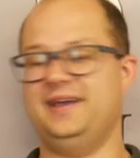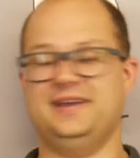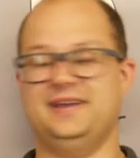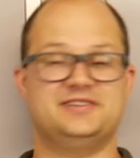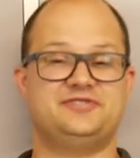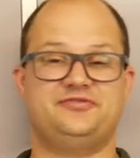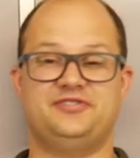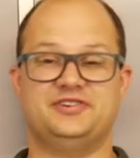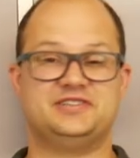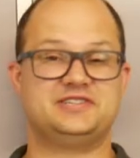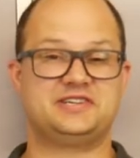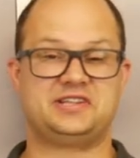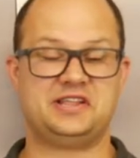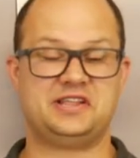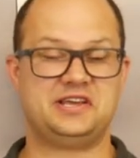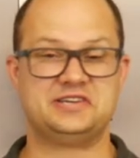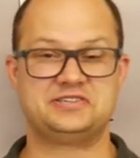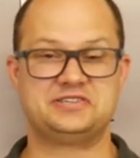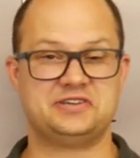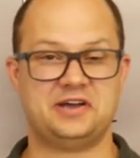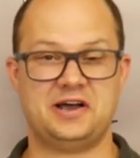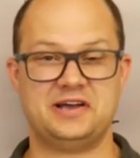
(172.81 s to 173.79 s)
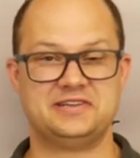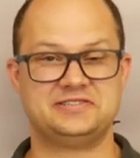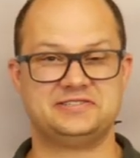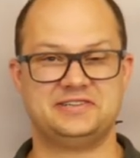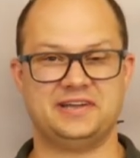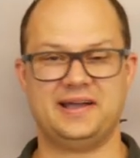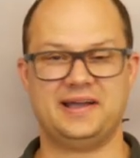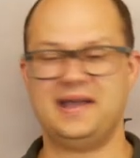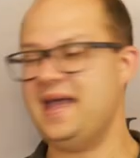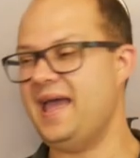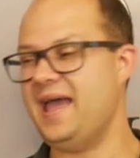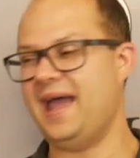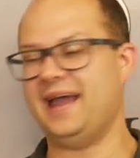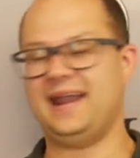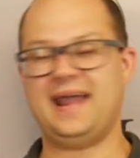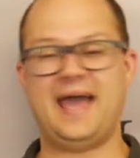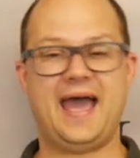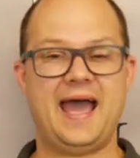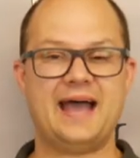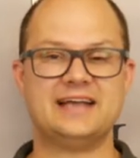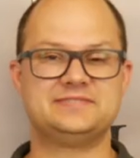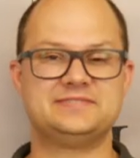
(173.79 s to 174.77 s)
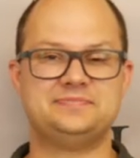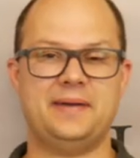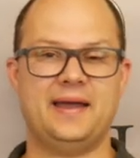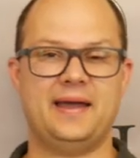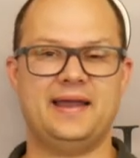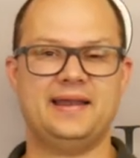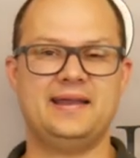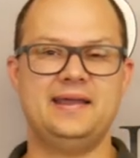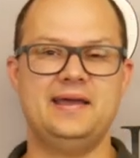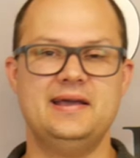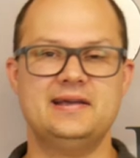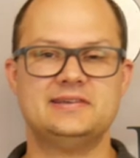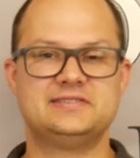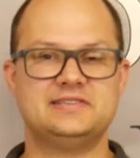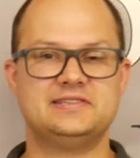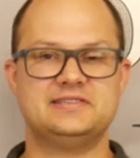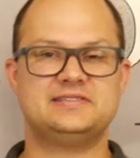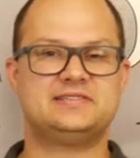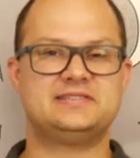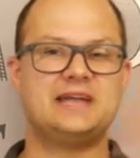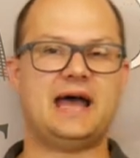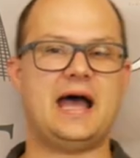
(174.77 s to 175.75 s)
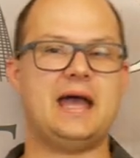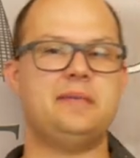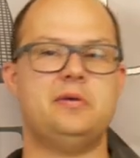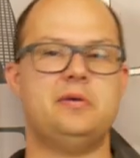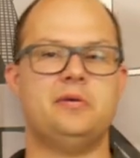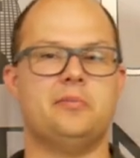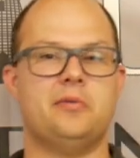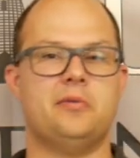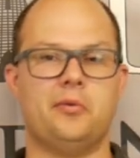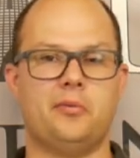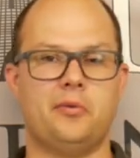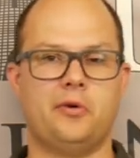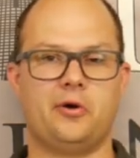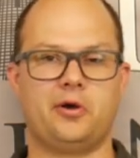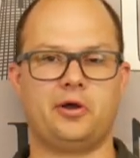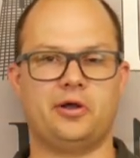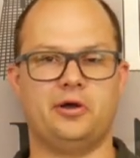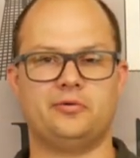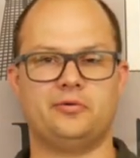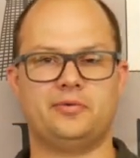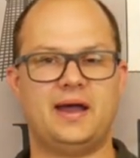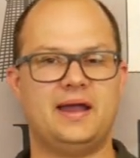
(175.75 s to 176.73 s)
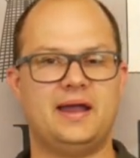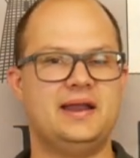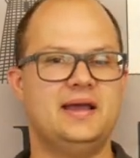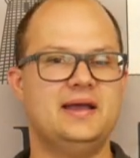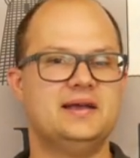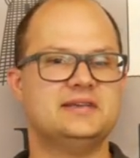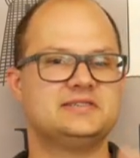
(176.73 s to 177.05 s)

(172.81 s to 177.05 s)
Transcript: is physically exhausting and has been since time immemorial, right?